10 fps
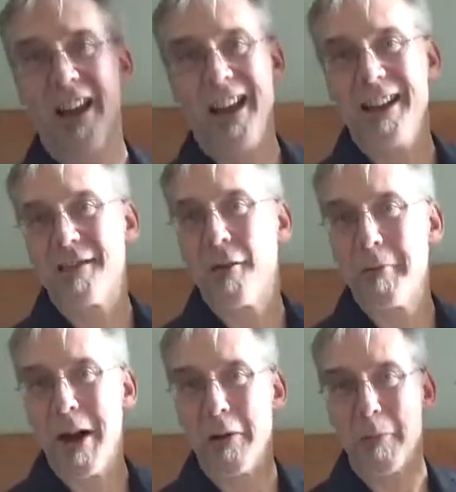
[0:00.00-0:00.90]
Hey, so
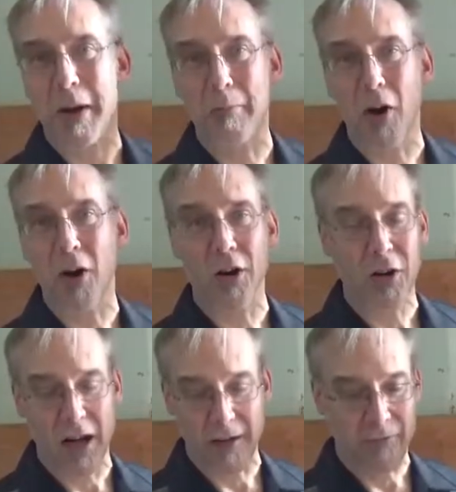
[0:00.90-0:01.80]
I'm out in my barn.
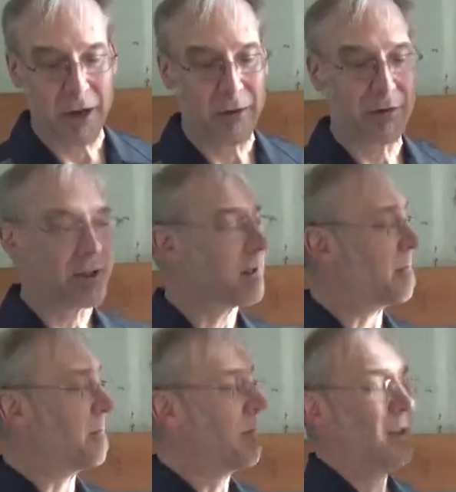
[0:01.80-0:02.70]
I found
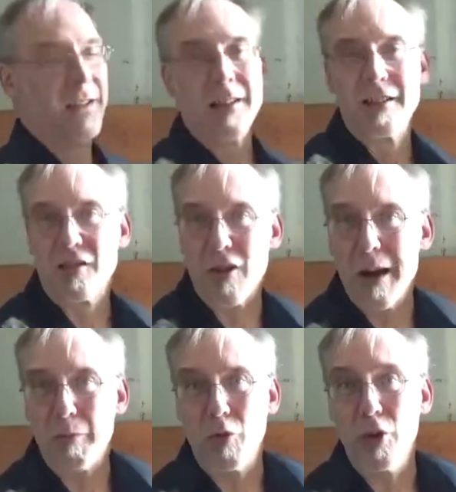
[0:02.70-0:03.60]
some
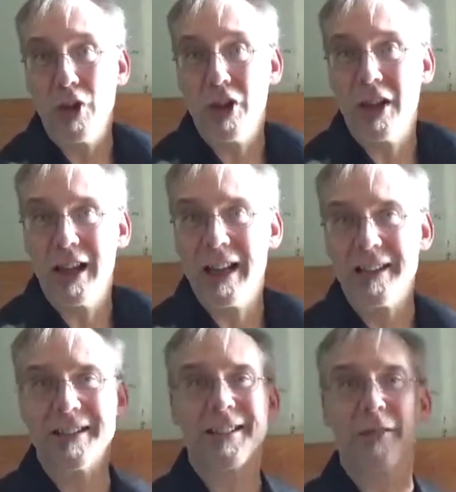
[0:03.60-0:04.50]
scrap wood I
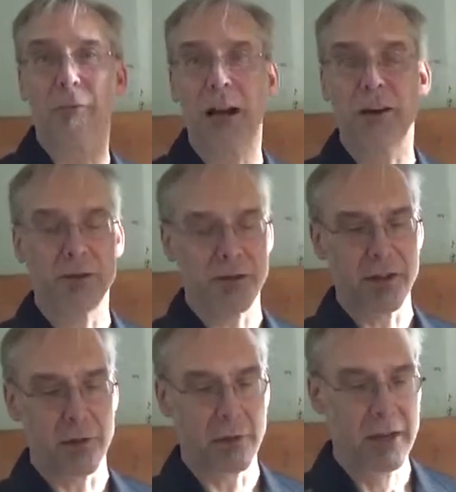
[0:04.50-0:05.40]
had sitting around,
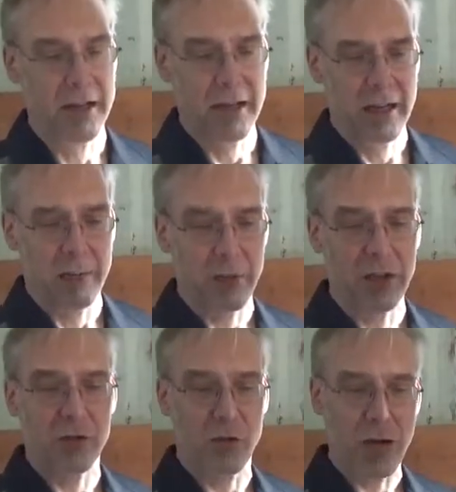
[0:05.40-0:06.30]
so I'm going
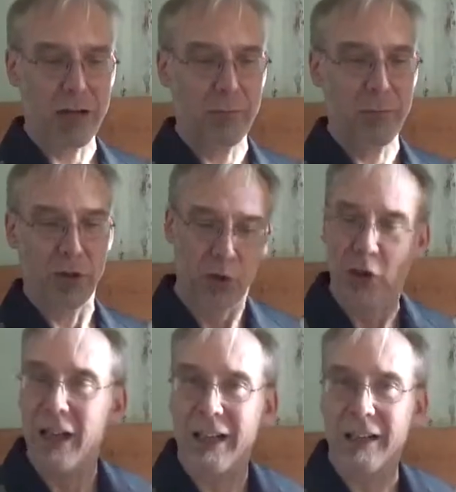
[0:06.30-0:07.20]
to try to build
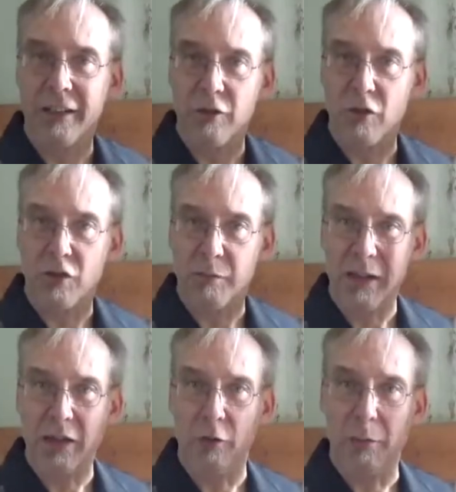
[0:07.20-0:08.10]
like a little
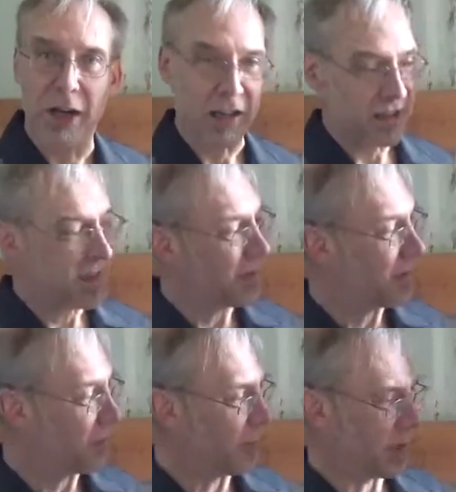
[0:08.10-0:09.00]
speaker box out
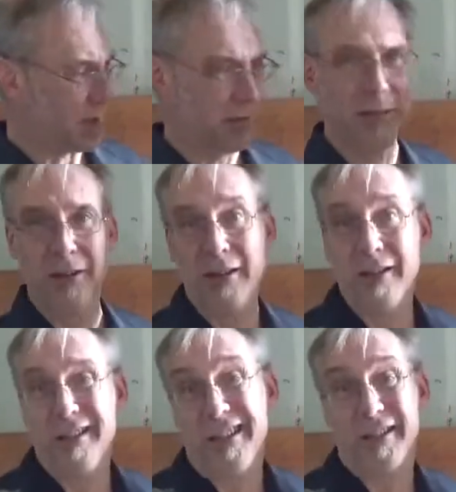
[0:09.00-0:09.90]
of uh,
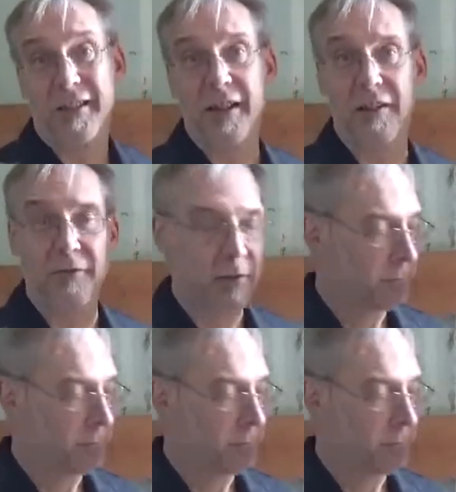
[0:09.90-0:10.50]
this stuff.